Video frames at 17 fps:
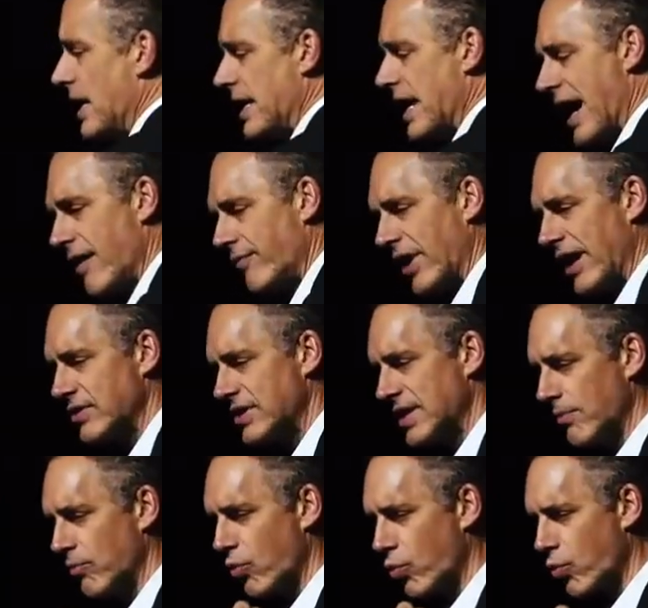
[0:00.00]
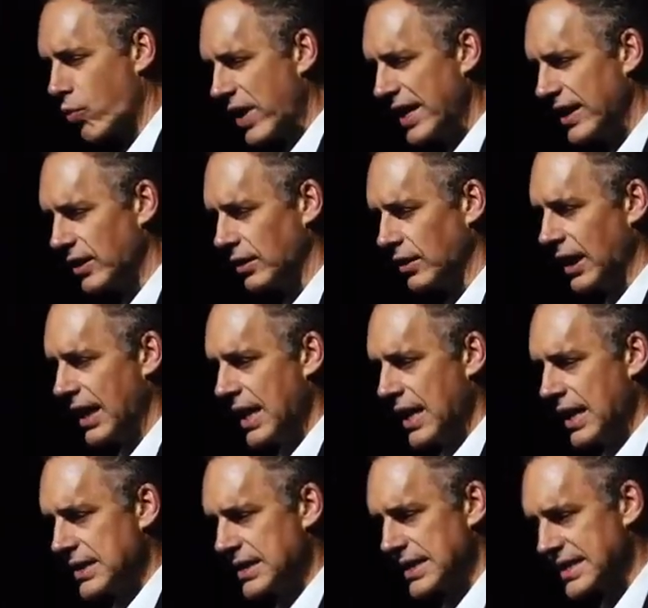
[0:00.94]
You have to have something real
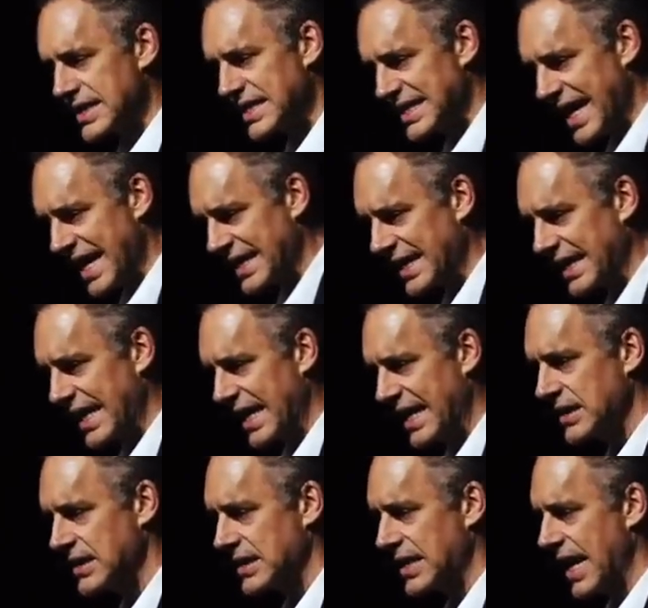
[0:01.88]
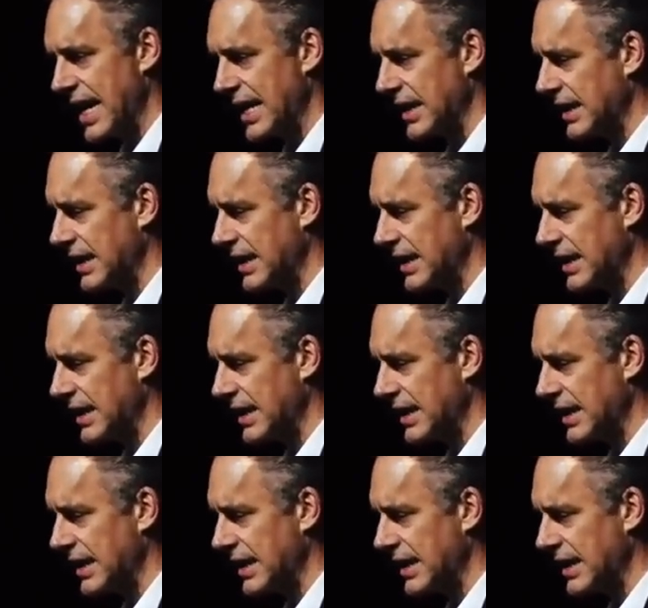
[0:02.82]
to set against that.